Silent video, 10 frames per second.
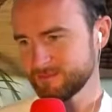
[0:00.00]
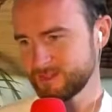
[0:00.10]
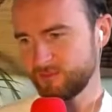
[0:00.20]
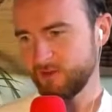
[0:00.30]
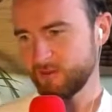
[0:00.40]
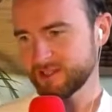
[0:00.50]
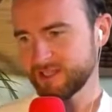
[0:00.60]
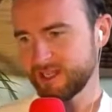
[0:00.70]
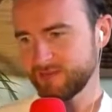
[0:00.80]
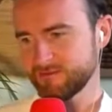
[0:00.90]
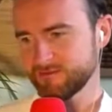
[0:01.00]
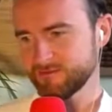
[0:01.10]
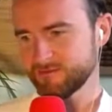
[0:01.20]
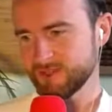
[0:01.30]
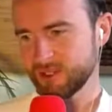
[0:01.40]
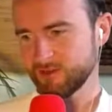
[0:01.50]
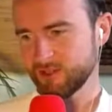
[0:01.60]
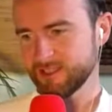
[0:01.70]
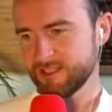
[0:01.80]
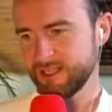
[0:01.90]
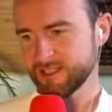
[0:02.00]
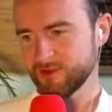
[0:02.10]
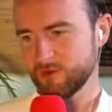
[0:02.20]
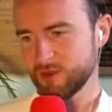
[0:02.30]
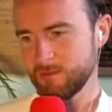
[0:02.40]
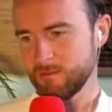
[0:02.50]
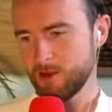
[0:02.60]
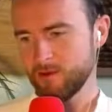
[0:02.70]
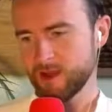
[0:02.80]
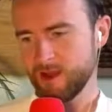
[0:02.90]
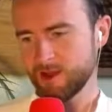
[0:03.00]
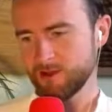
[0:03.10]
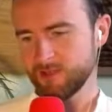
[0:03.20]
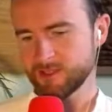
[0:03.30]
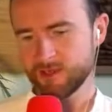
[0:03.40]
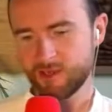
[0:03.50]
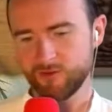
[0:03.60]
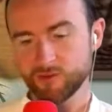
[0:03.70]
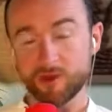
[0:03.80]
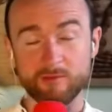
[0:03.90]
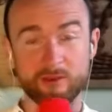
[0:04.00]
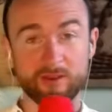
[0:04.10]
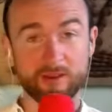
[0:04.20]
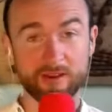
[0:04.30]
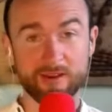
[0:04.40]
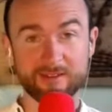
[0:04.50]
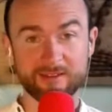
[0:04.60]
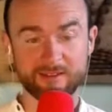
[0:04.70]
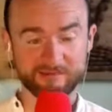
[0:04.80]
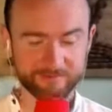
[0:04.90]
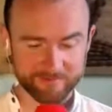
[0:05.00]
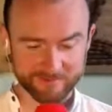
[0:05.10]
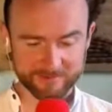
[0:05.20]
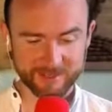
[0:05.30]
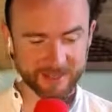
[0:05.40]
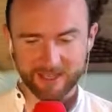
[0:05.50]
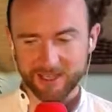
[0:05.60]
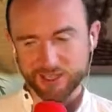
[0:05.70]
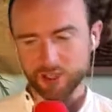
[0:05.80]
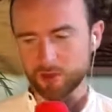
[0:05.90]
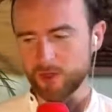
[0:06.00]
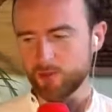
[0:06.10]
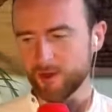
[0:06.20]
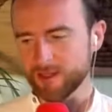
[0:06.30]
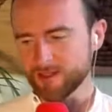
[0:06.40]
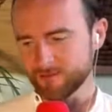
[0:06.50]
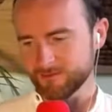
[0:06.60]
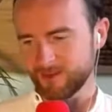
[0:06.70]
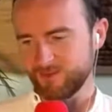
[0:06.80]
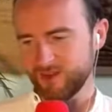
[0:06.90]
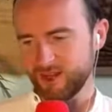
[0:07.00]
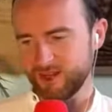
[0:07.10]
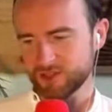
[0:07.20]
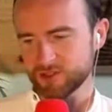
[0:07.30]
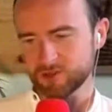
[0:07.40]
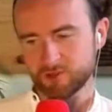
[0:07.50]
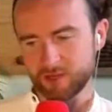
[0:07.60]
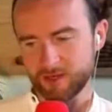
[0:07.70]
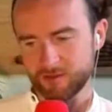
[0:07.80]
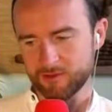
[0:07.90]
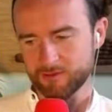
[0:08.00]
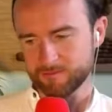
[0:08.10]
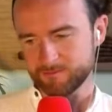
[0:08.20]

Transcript: it's 11:05 and I've got a date with Mary Carl who is live, so I'm not going to get into that. So we will finish with,